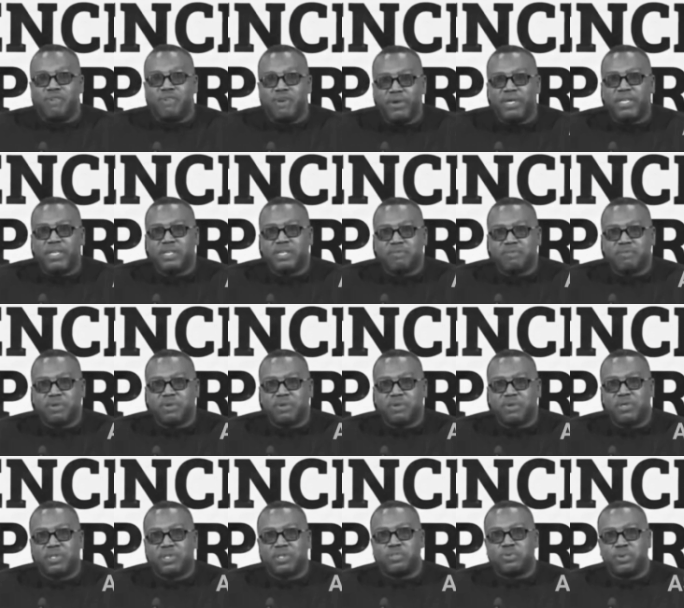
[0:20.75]
So it's a
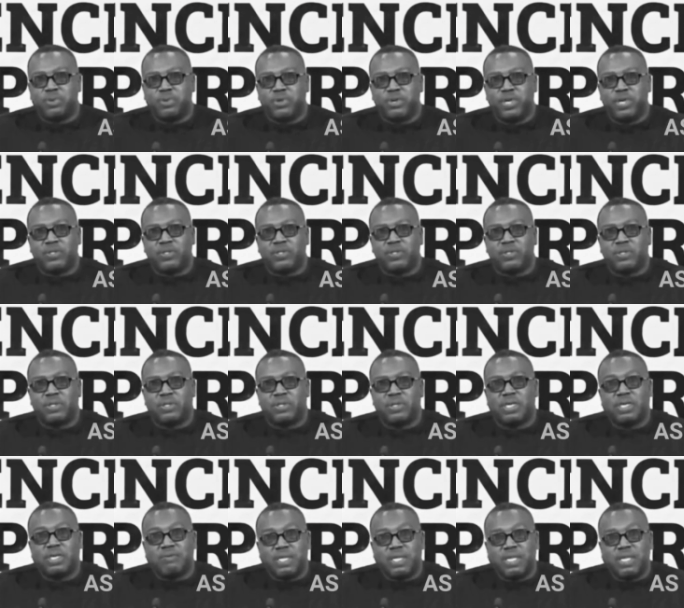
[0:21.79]
very difficult
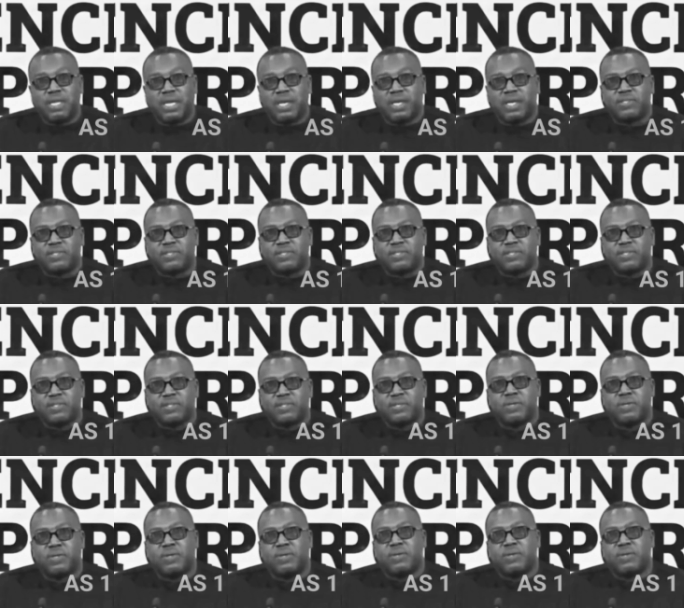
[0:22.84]
experience.
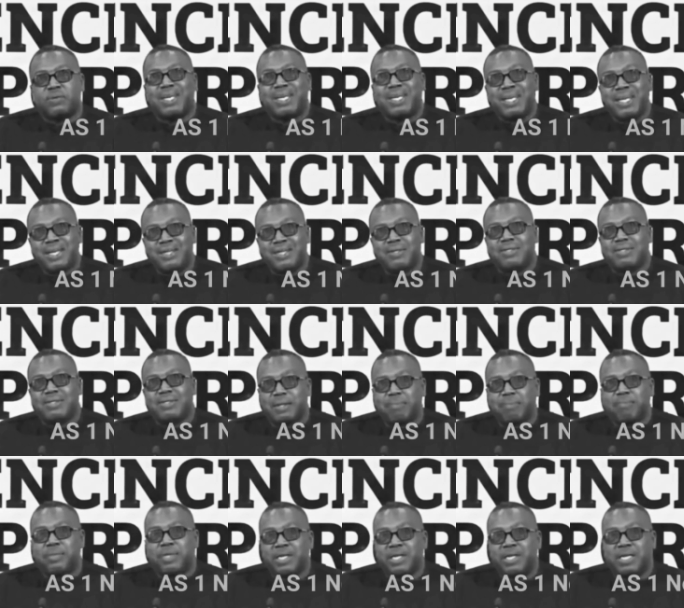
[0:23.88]
Nevertheless, we
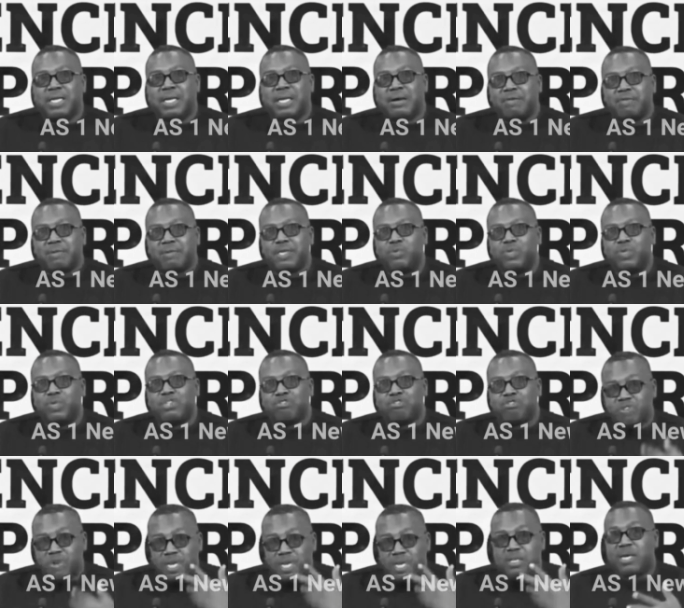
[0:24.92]
learned something
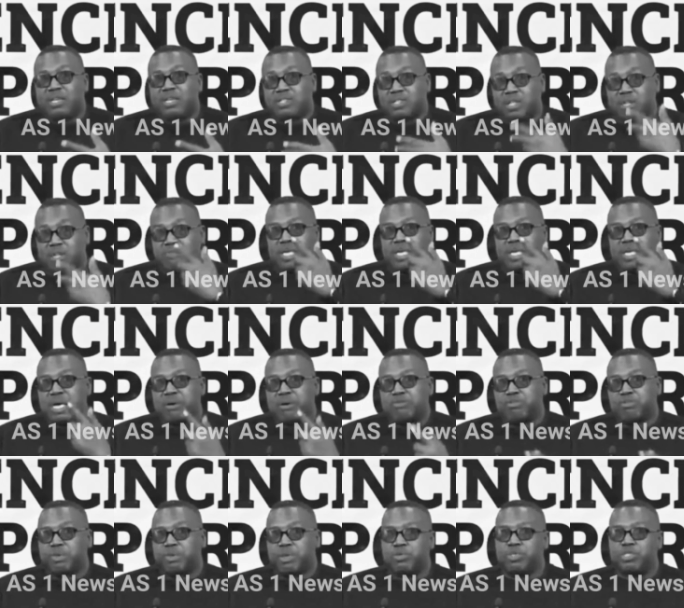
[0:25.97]
enough and we trained
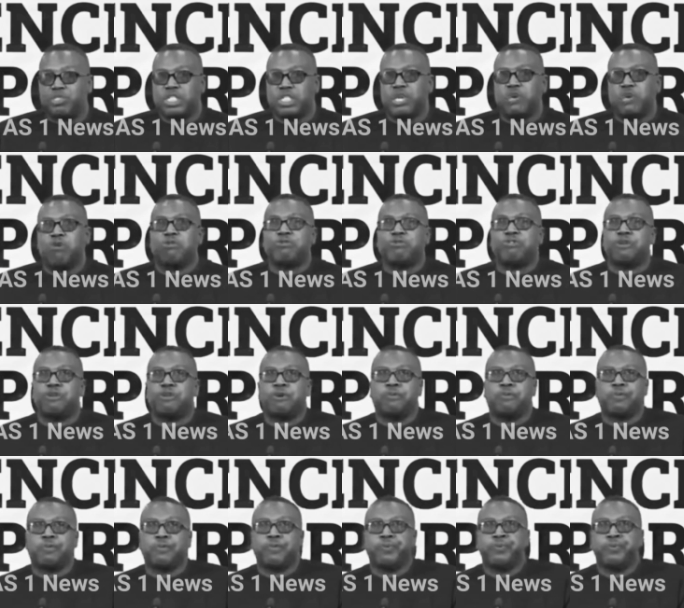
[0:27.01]
ourselves enough to be able to
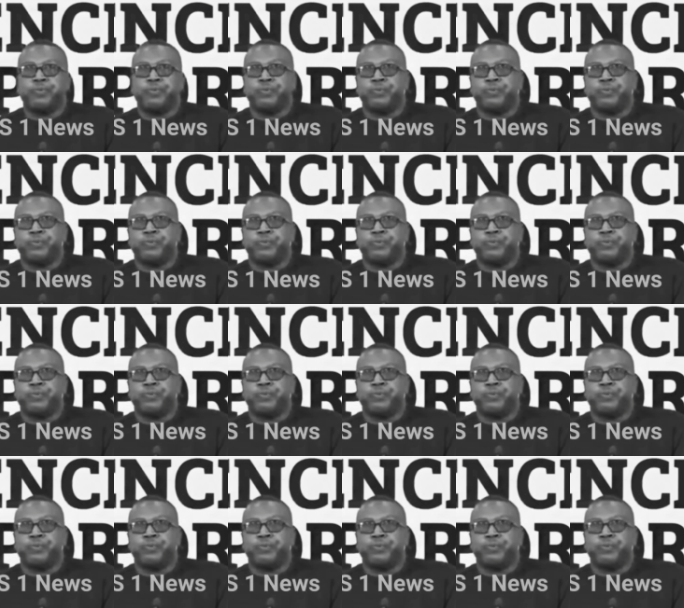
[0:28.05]
take over.